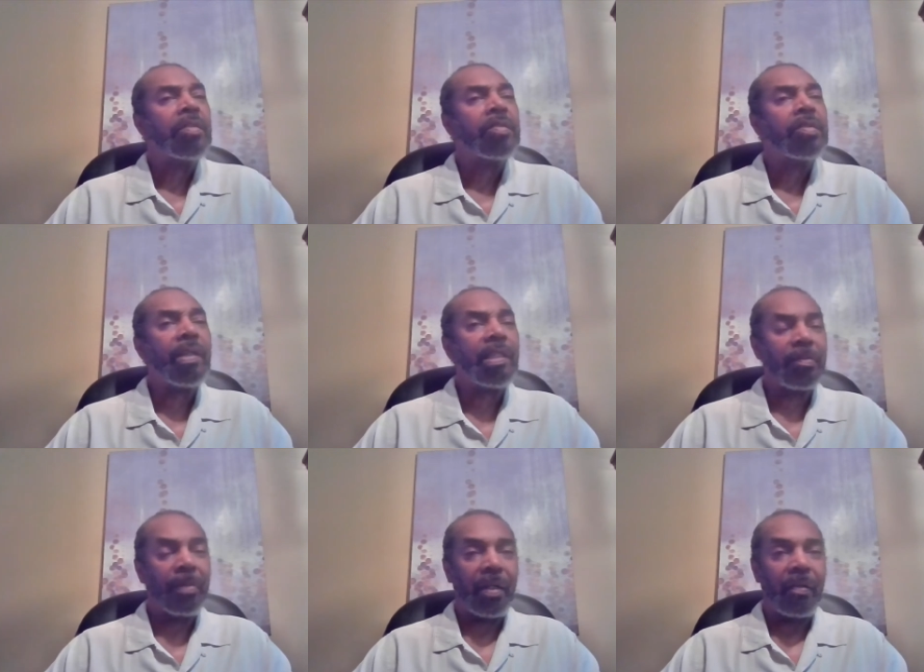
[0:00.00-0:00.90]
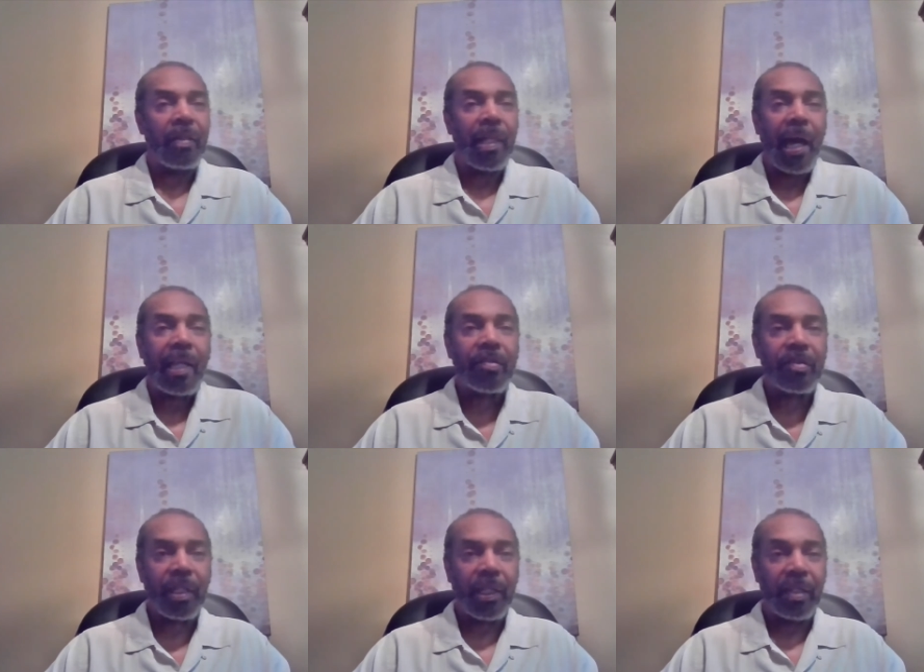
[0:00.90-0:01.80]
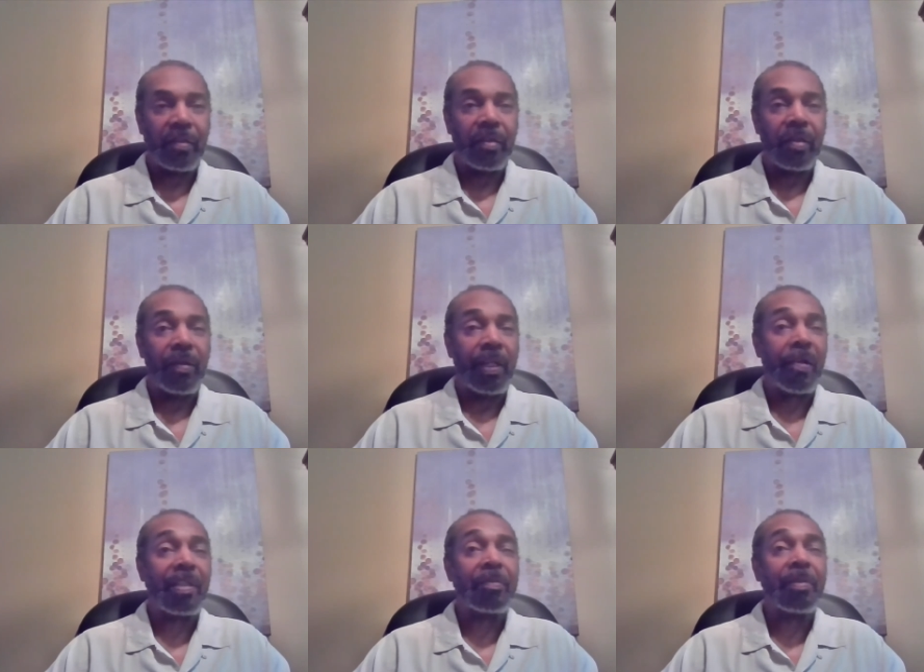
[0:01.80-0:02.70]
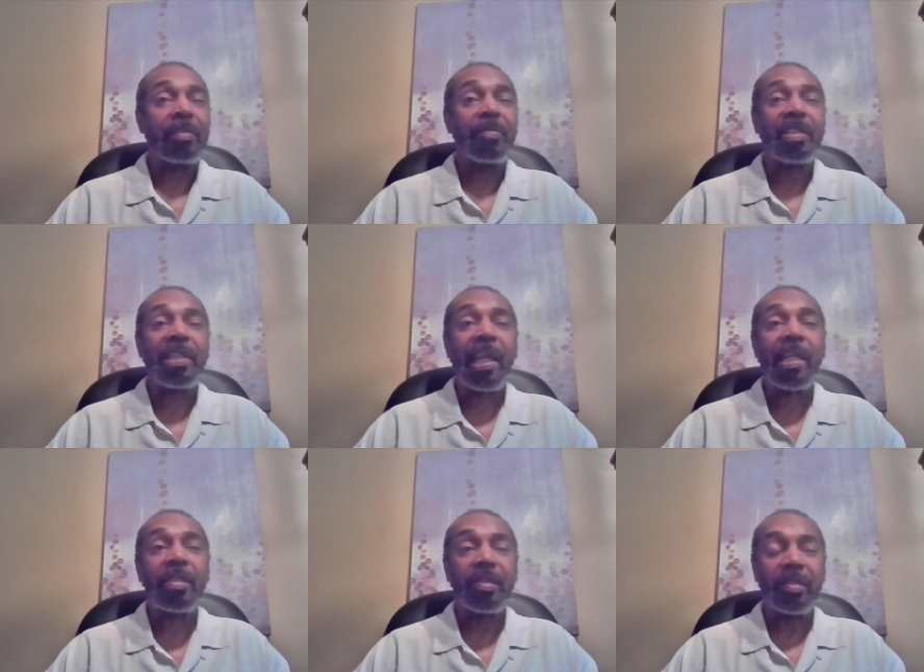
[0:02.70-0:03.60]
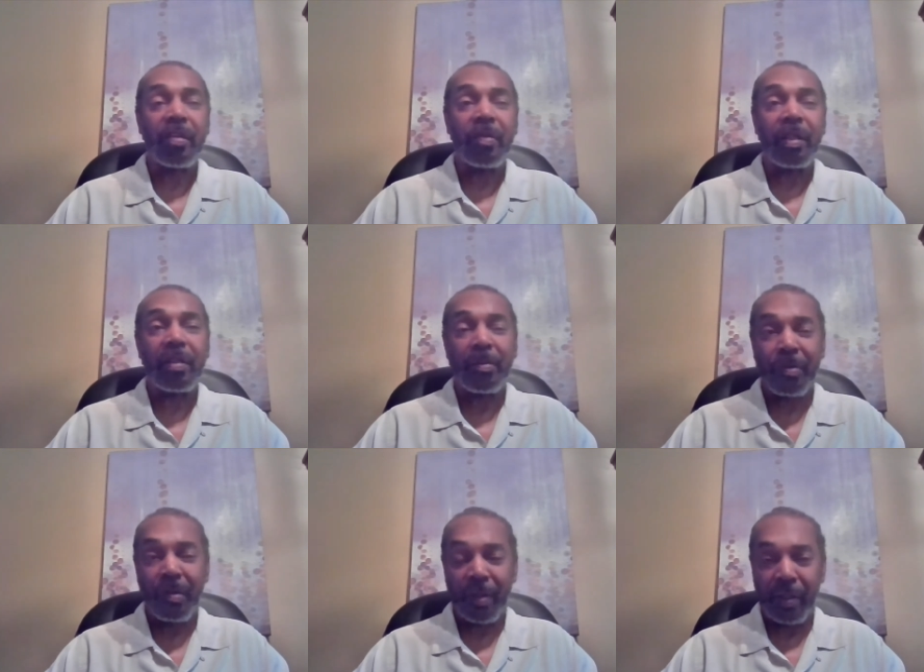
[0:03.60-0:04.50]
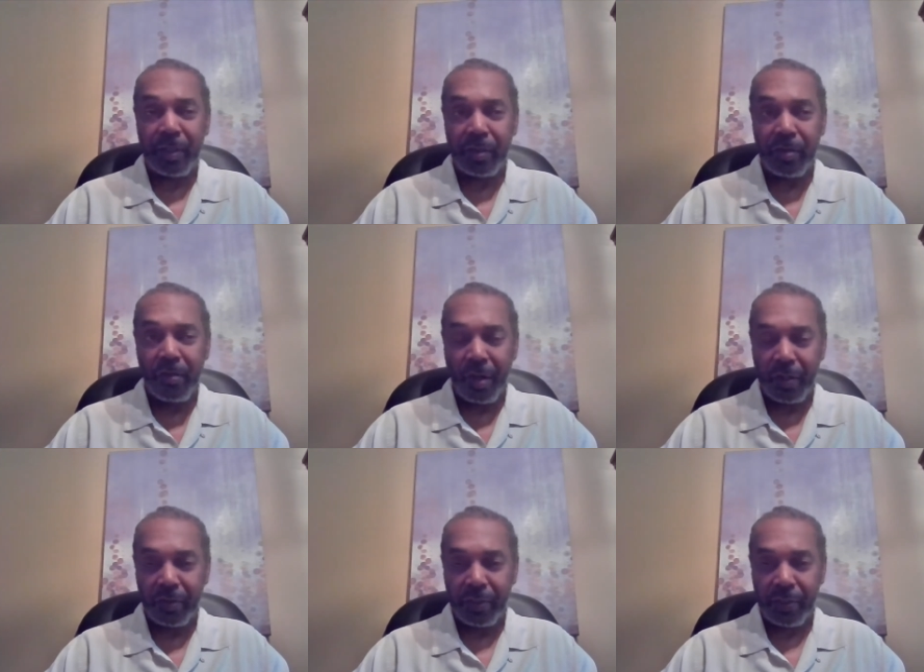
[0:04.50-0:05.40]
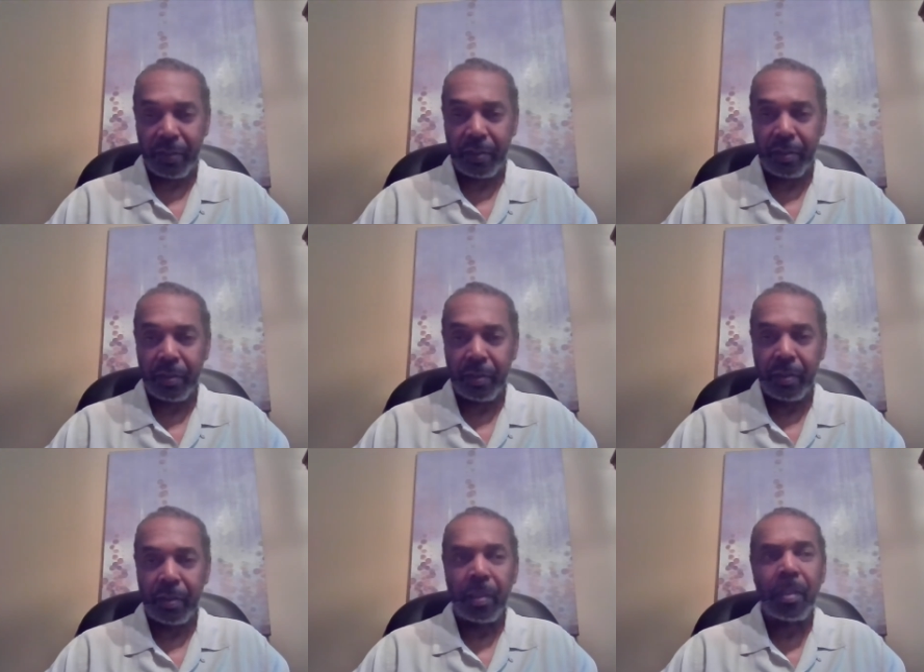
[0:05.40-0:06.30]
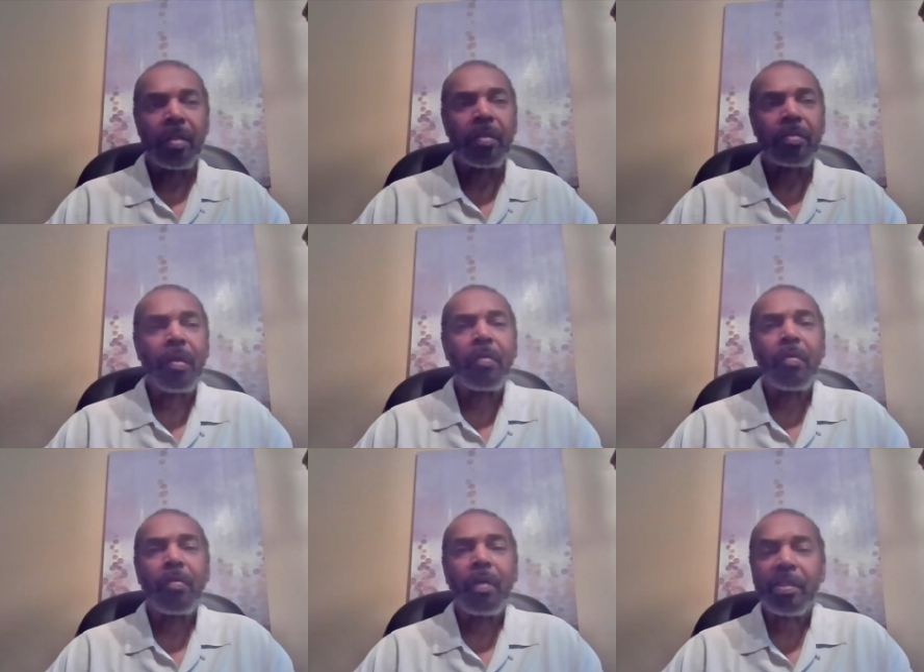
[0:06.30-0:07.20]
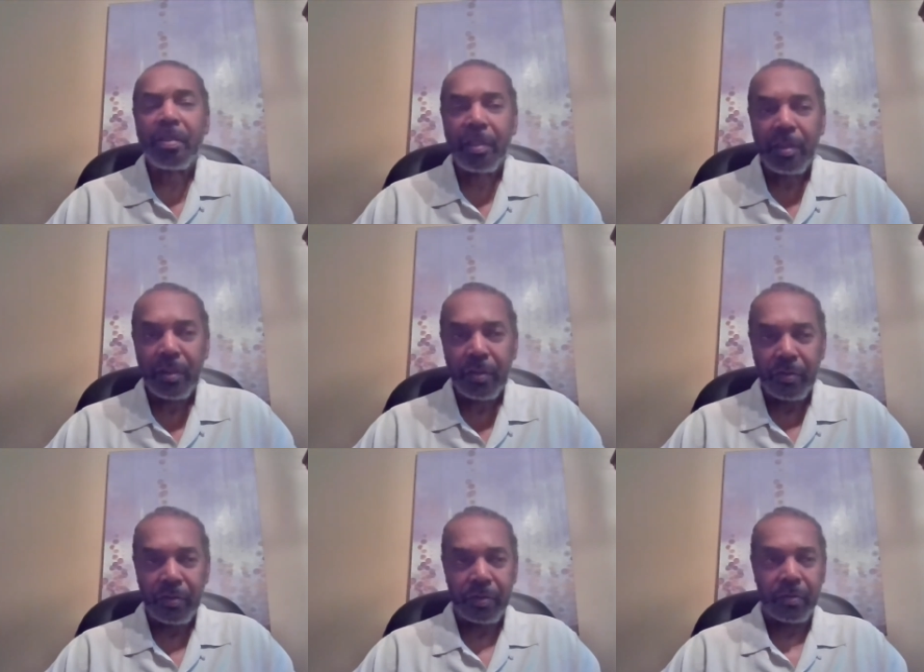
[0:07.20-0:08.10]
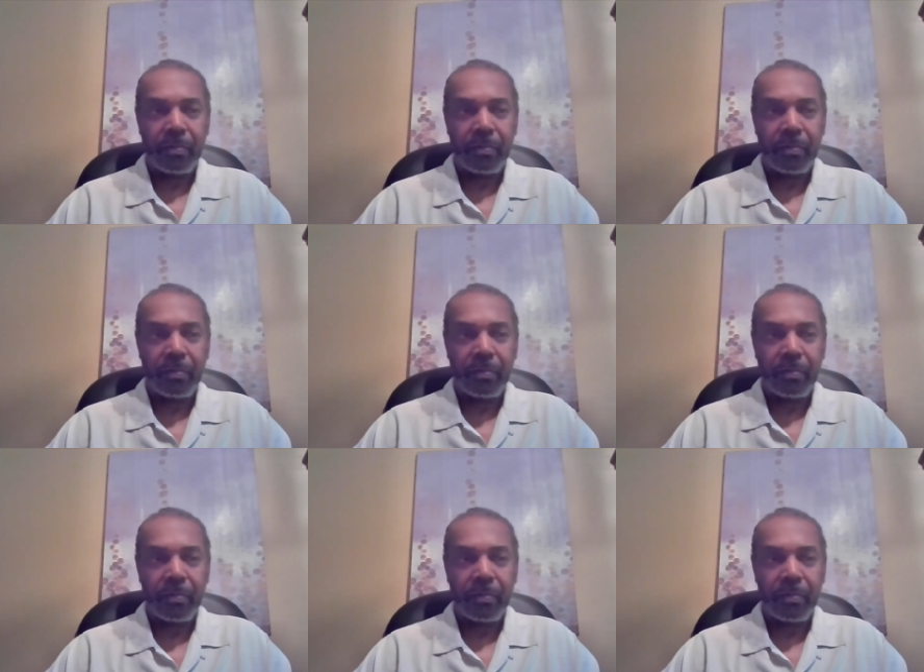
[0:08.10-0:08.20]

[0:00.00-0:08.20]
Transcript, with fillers: So Isabel, I understand that there has been some changes to one of the programs that you work with. So what is the good news?